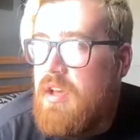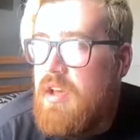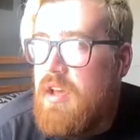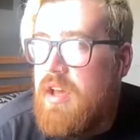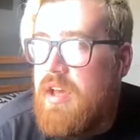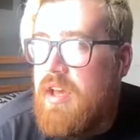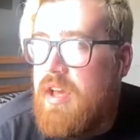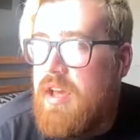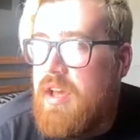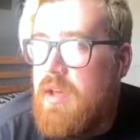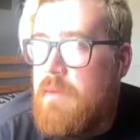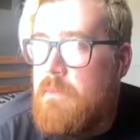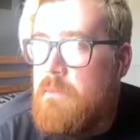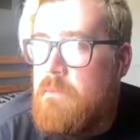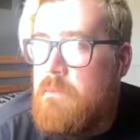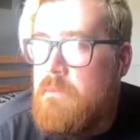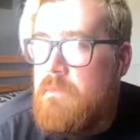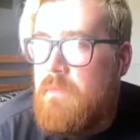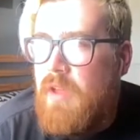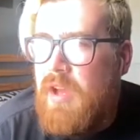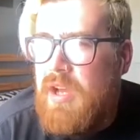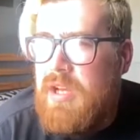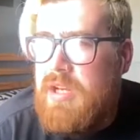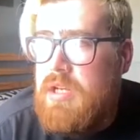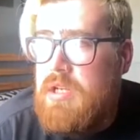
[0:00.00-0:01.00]

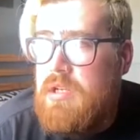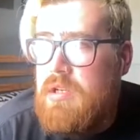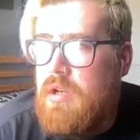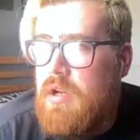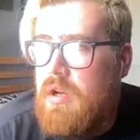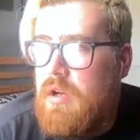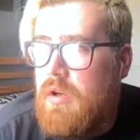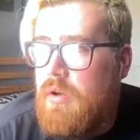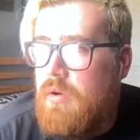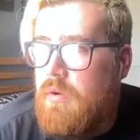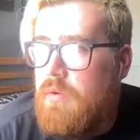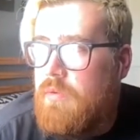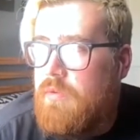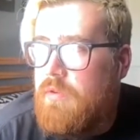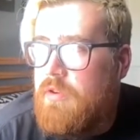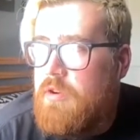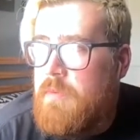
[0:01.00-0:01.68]
I didn't go.